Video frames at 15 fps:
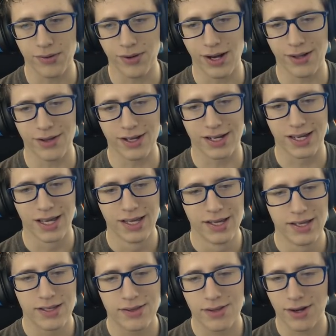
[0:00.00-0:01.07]
Well, look,
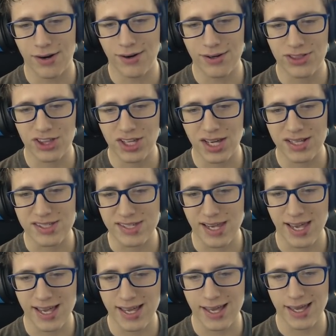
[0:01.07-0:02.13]
the Earth gets
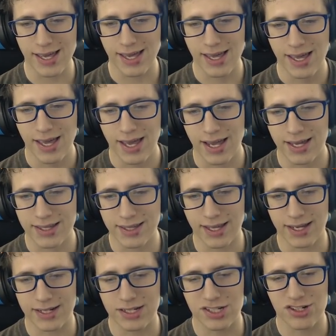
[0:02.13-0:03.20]
hit and
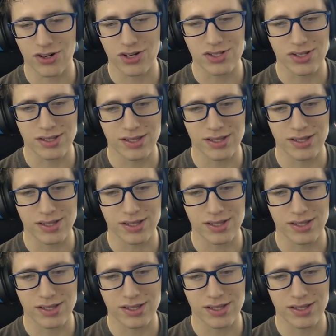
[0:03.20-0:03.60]
like destroys all